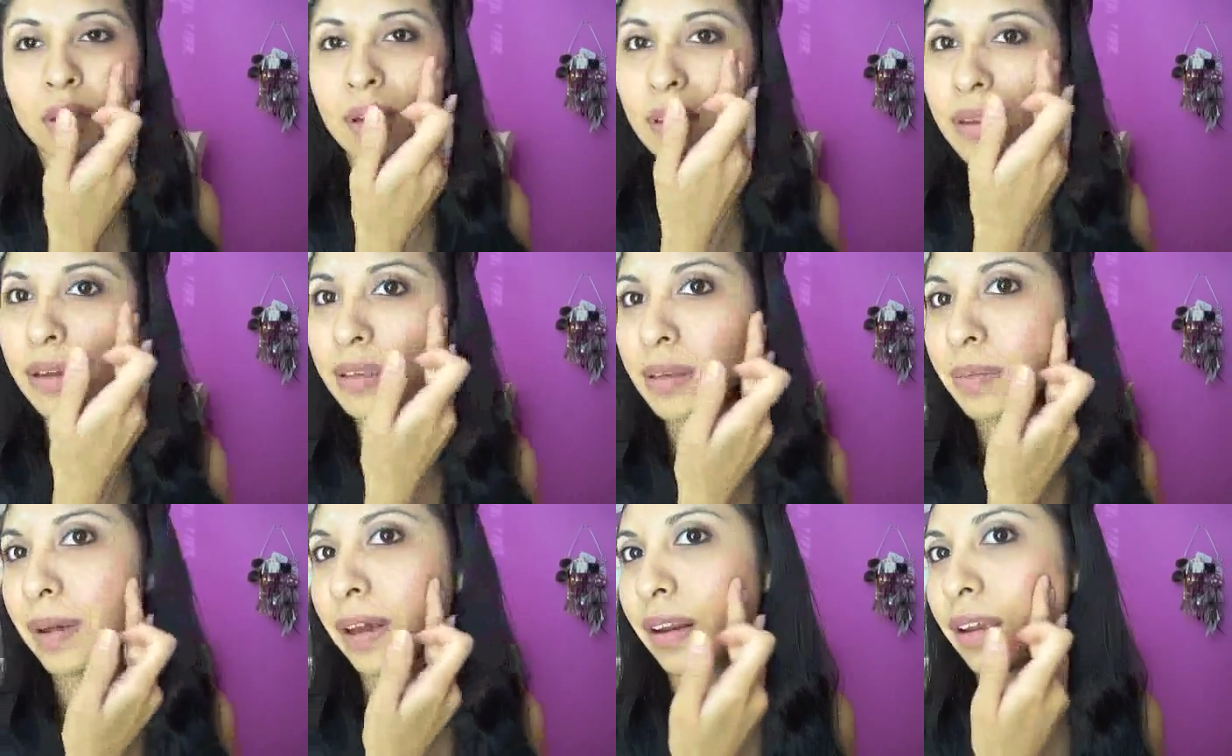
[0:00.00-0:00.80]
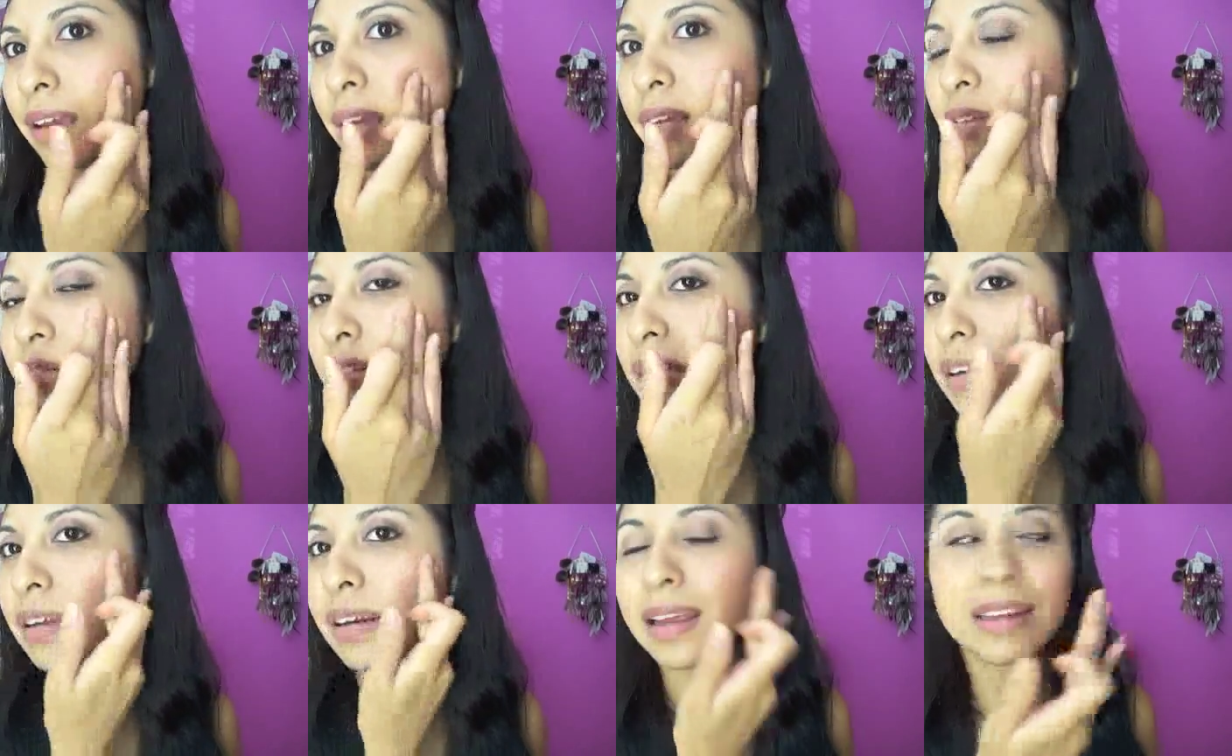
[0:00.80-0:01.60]
That's about it. You
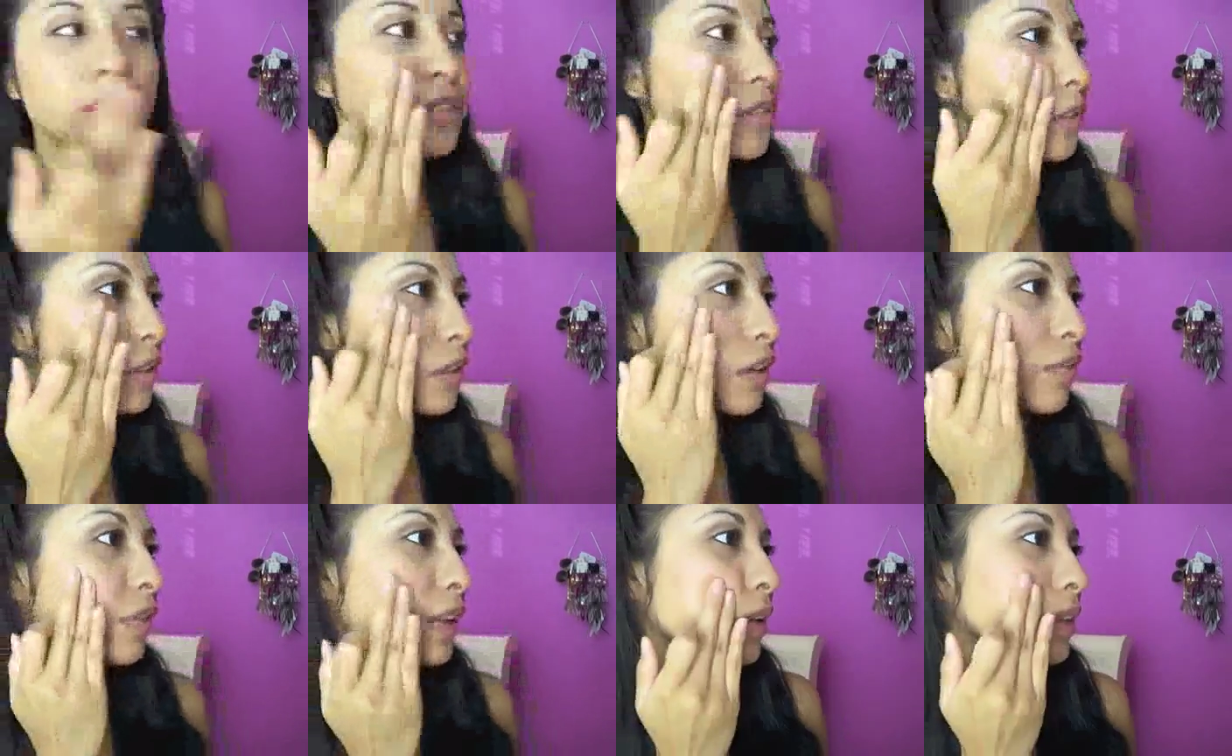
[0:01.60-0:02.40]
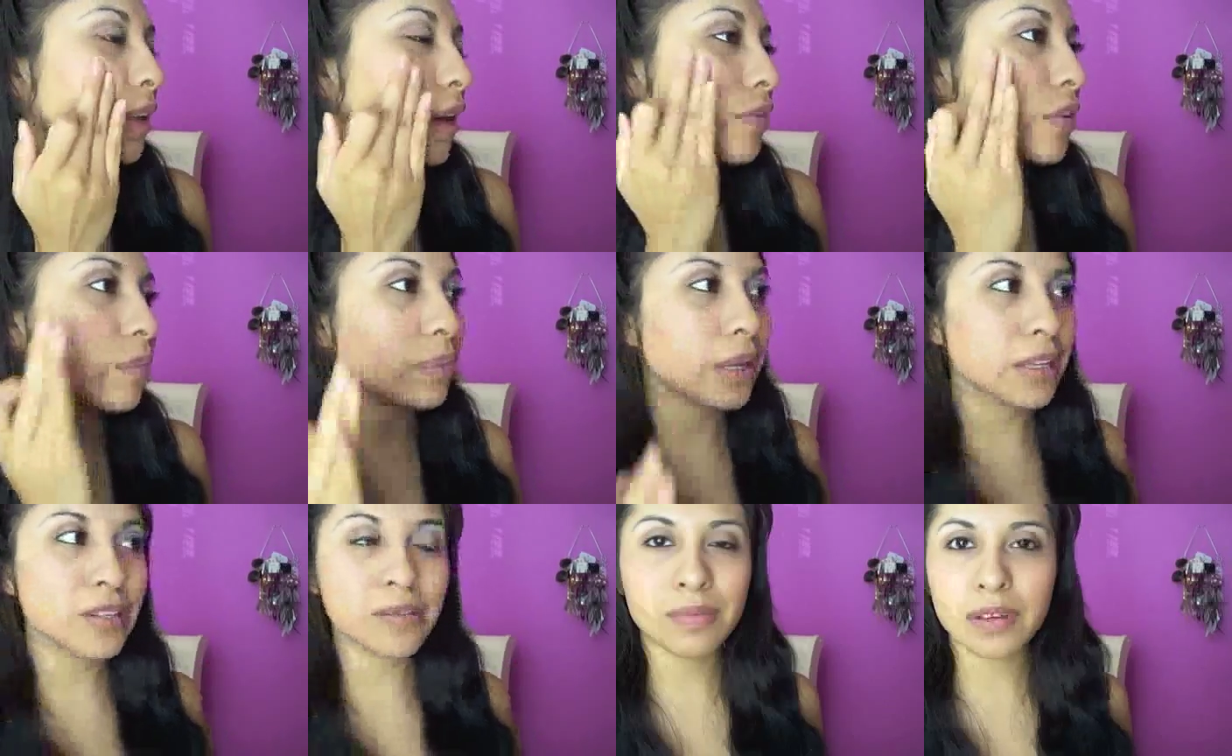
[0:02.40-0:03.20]
look natural enough like that. If you
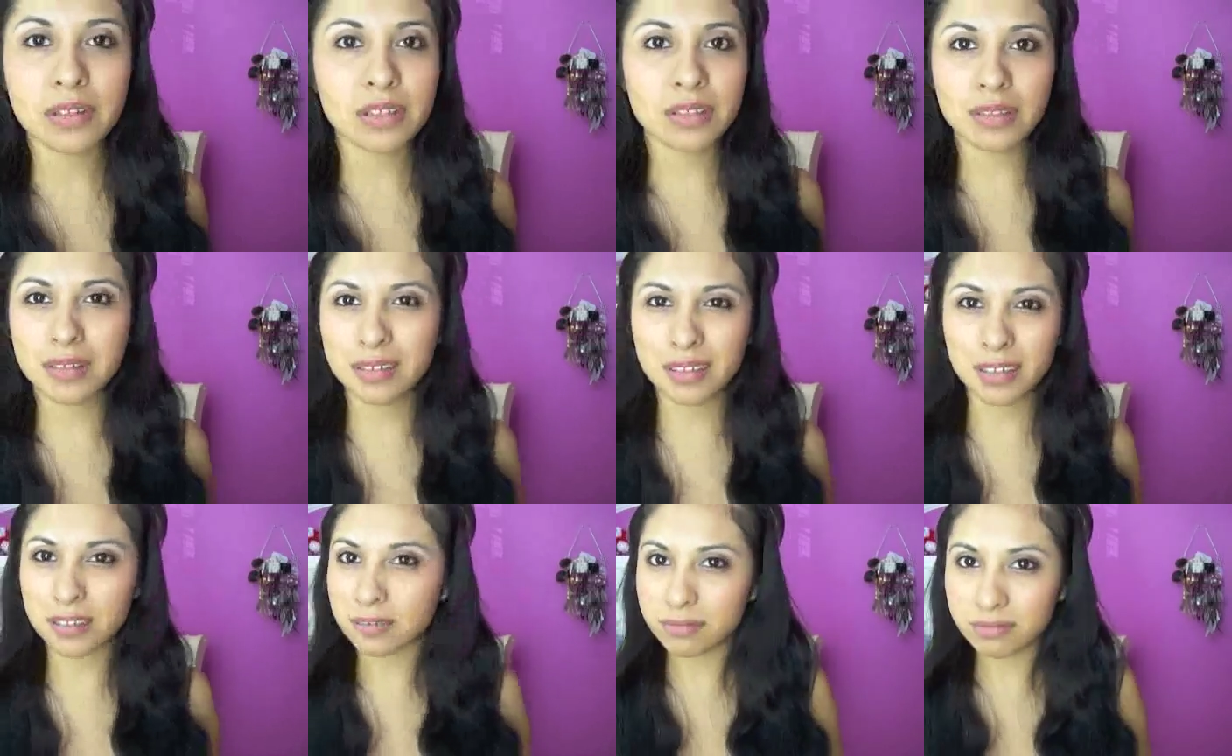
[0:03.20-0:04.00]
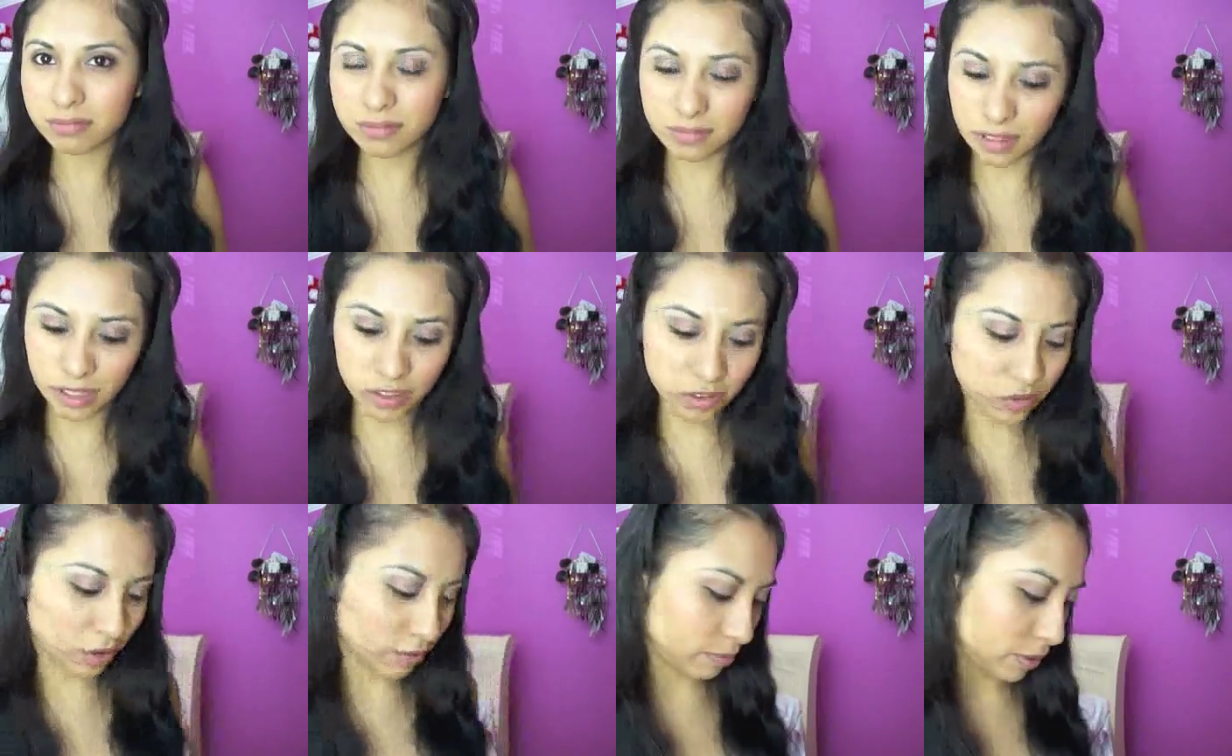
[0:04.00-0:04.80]
apply too much, it's gonna look like you
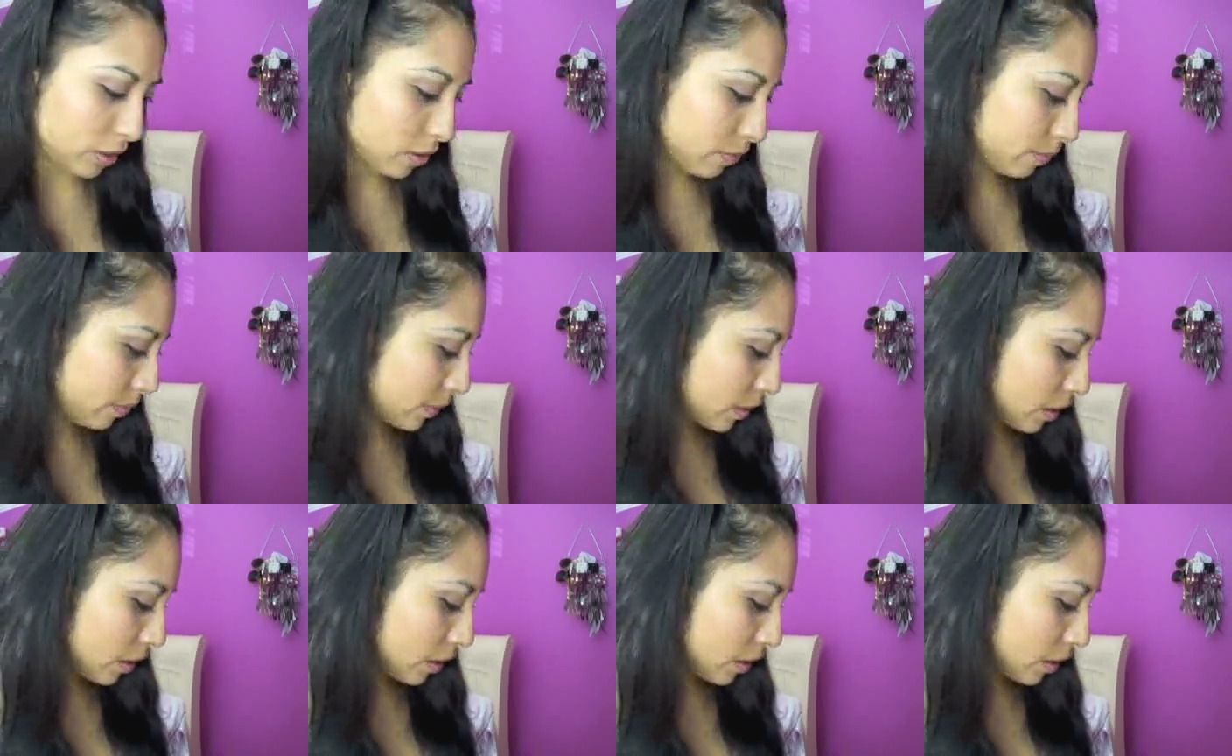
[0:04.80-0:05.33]
do have makeup.